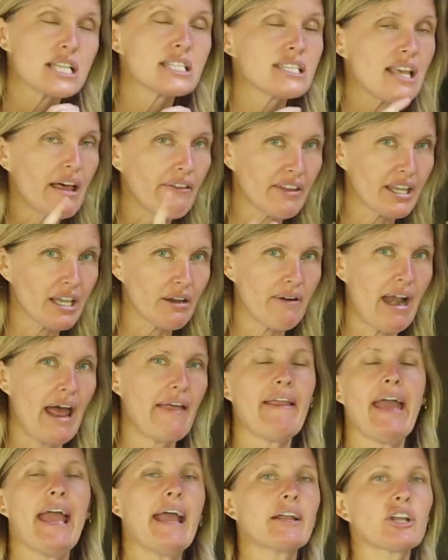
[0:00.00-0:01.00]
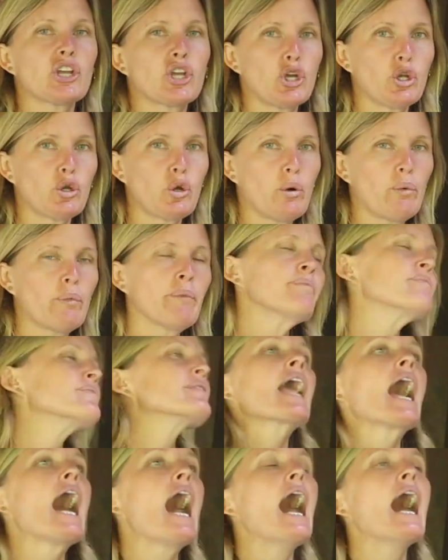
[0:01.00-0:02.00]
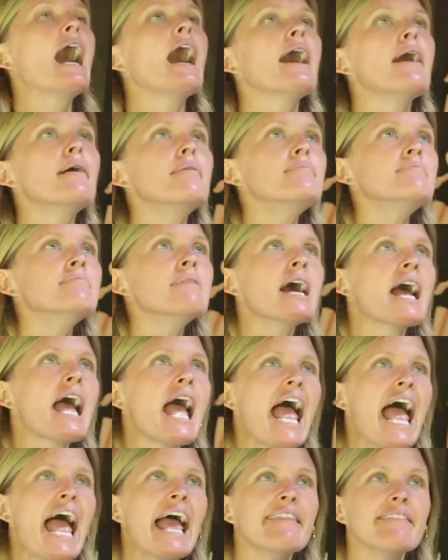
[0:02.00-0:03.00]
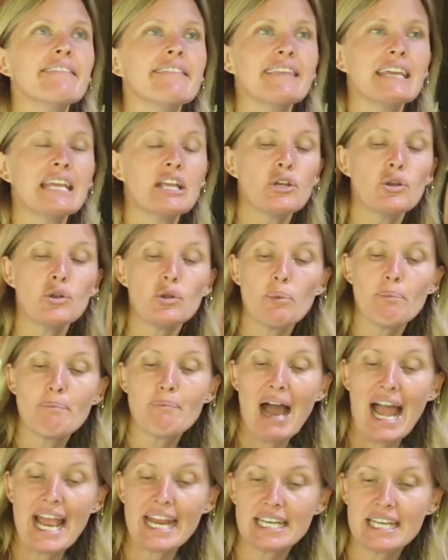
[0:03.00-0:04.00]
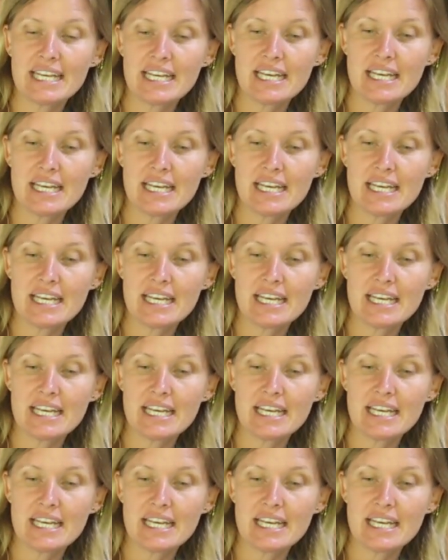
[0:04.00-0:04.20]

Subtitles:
Something around that. Google. And then my